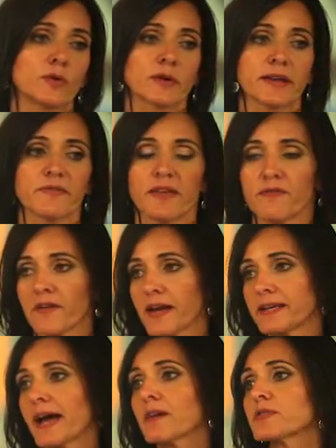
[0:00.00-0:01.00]
or if they
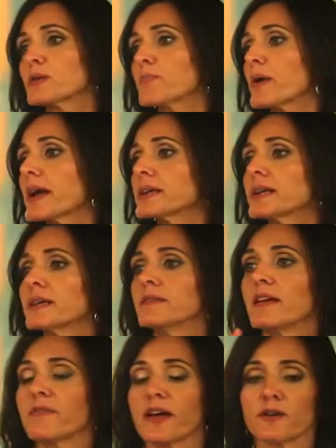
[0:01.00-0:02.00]
find out they're pregnant
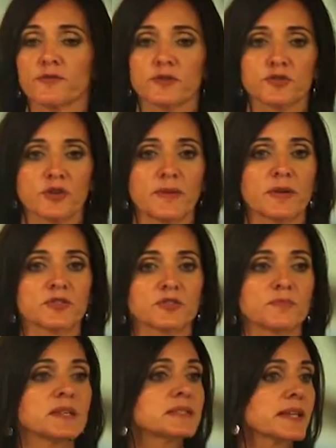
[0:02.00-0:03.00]
and they've had a first
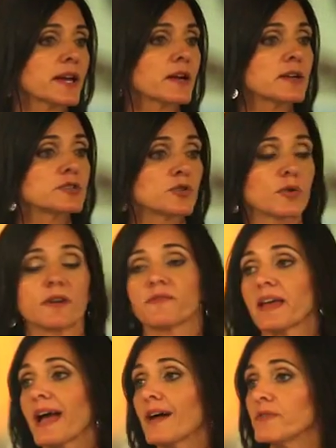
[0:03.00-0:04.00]
trimester miscarriage, or
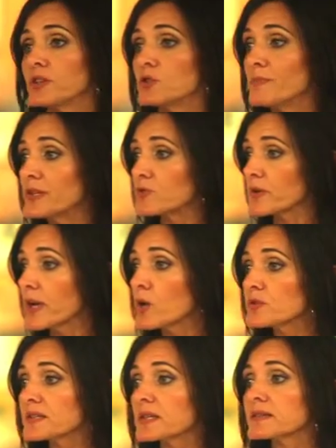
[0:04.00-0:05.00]
if they have
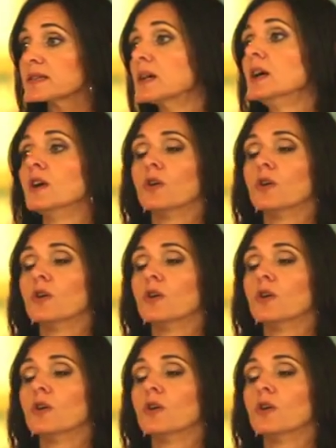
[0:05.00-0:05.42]
endometriosis